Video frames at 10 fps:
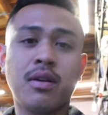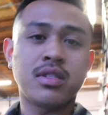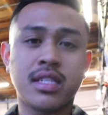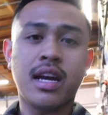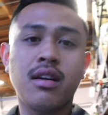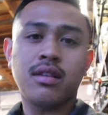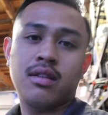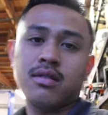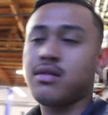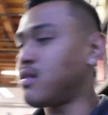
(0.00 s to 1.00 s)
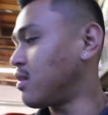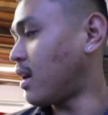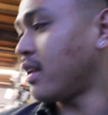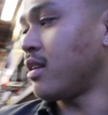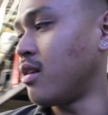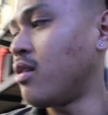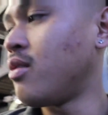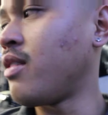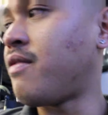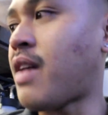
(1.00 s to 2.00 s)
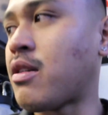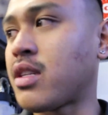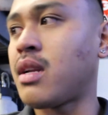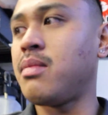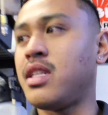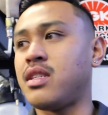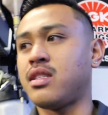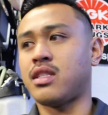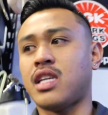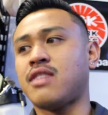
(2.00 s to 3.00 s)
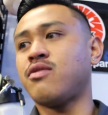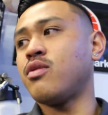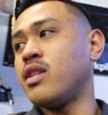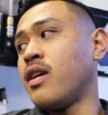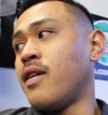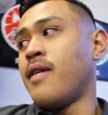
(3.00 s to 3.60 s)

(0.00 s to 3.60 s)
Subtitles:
I was scared, you know. I didn't know if I was gonna be successful, and